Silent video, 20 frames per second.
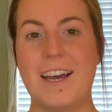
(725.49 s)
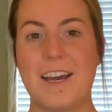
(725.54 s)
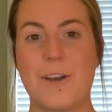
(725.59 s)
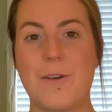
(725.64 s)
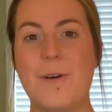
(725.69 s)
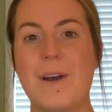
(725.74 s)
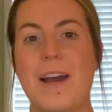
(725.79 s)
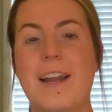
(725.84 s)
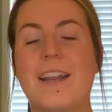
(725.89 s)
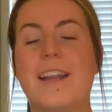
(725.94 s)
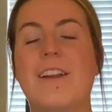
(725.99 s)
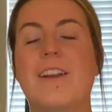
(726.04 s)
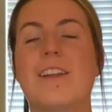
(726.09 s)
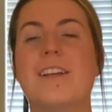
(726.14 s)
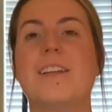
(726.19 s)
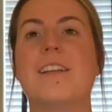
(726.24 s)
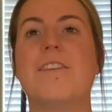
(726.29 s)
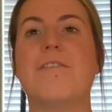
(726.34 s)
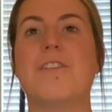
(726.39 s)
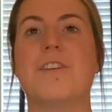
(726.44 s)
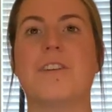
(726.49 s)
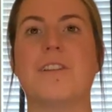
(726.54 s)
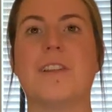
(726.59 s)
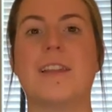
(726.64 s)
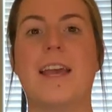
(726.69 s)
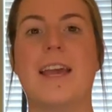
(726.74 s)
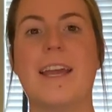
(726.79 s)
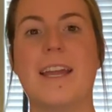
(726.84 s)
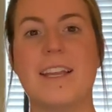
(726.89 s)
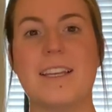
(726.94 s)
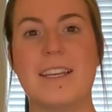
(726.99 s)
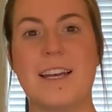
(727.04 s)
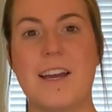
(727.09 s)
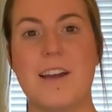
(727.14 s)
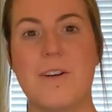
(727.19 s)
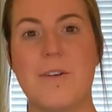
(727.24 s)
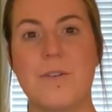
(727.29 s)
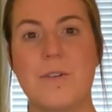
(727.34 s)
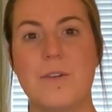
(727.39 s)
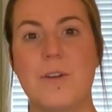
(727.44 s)
Go ahead and, if you're laying
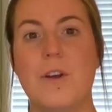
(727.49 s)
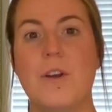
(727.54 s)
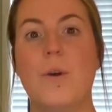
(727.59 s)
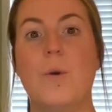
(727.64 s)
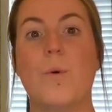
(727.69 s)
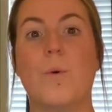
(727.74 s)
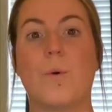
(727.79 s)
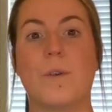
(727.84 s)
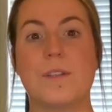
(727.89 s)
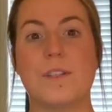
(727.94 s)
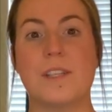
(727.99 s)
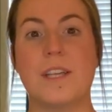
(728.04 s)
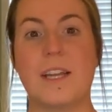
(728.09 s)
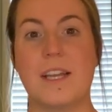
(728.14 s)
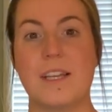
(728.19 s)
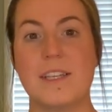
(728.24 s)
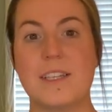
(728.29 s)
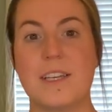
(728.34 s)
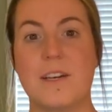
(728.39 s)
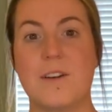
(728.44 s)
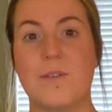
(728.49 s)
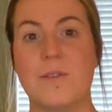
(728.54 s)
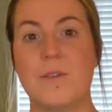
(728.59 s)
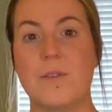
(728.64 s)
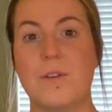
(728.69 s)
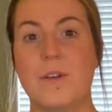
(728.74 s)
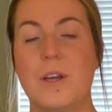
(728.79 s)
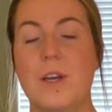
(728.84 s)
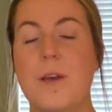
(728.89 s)
down or sitting down,